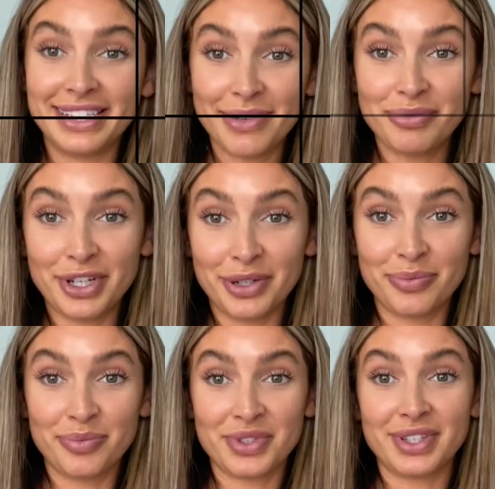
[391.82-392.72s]

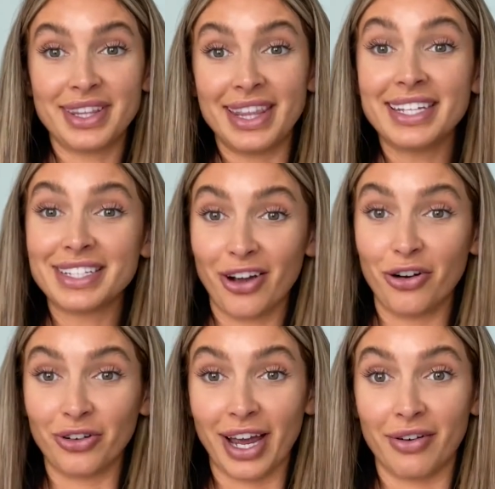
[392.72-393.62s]
symptoms this go
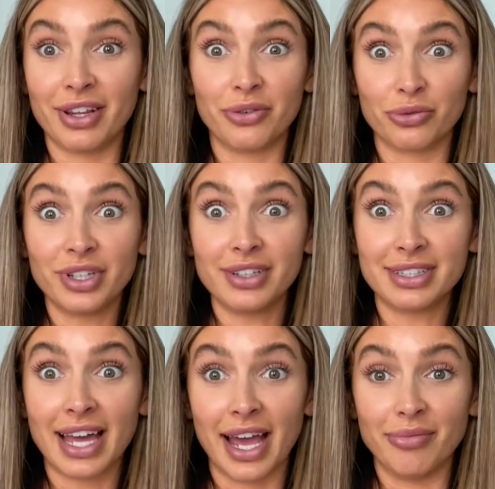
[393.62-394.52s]
around, the real
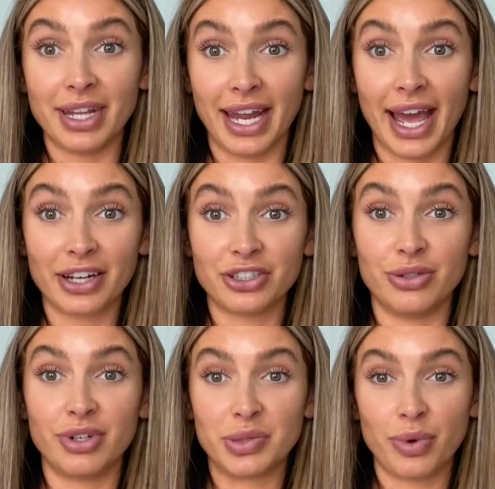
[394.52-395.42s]
time that I
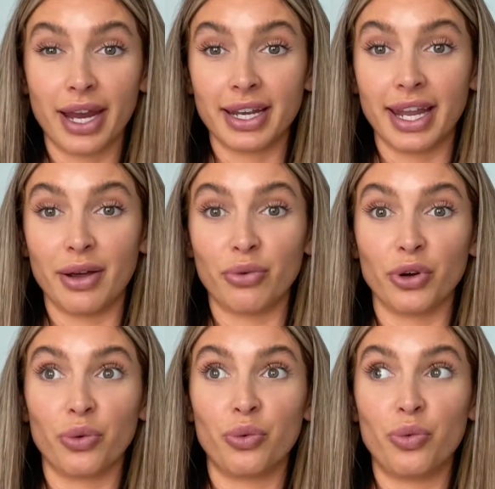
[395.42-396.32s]
actually was pregnant,
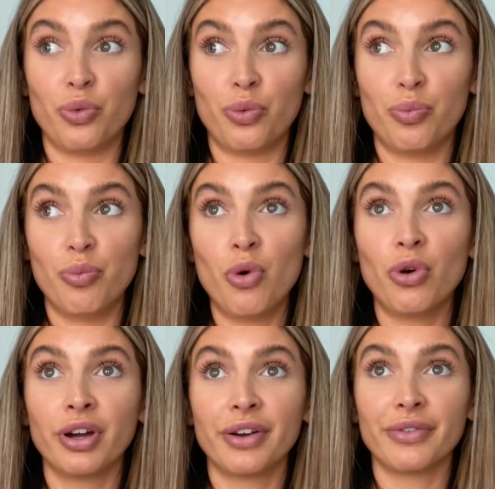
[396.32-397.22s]
were
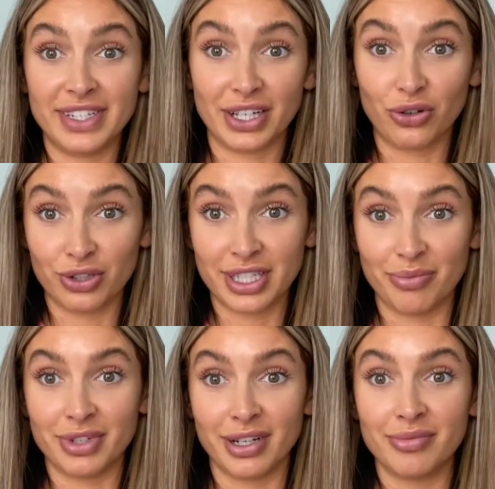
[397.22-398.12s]
more physical
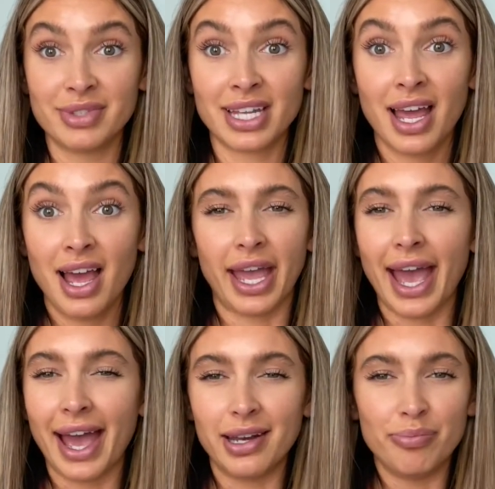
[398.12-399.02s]
symptoms. I
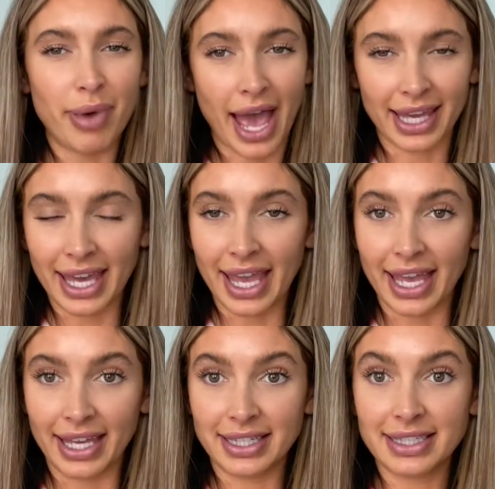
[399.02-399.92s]
had back
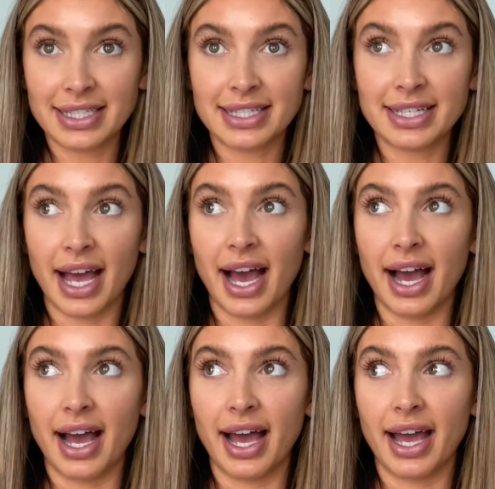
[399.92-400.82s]
aches.
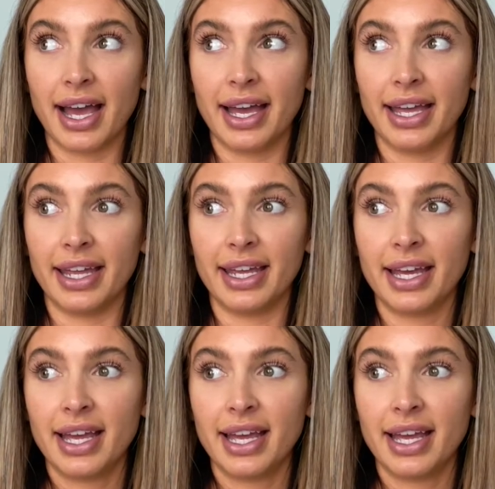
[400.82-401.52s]
I